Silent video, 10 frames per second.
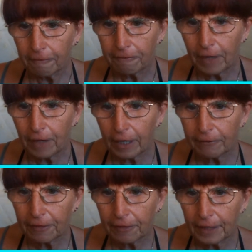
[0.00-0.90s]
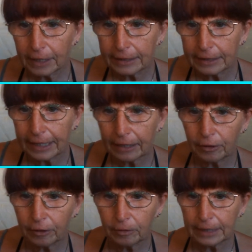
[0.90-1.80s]
5:30
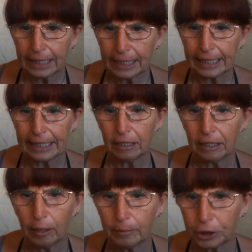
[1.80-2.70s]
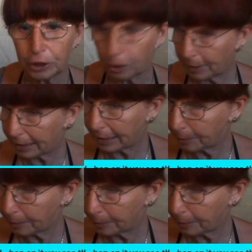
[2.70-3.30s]
New Delhi. I'm assuming that's